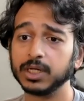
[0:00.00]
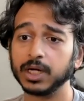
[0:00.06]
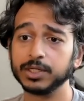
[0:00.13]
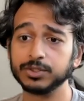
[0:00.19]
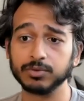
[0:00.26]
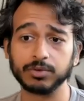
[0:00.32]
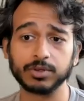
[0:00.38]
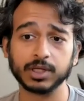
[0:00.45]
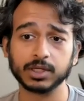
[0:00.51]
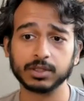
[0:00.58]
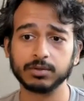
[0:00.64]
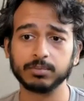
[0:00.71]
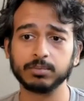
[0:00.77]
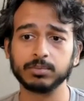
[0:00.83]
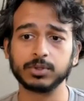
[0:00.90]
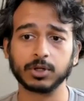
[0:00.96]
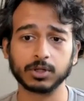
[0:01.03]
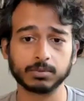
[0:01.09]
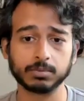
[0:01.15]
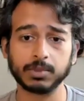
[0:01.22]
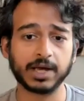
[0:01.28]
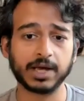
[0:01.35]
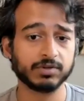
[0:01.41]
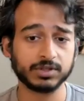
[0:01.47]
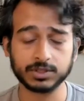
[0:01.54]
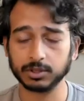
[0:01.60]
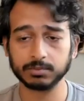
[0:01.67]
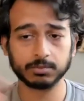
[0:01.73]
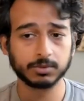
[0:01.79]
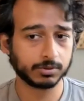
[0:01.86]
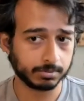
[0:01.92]
I do think the having
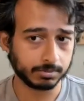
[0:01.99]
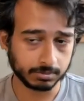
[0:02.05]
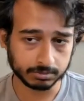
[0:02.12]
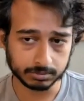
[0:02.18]
dark mode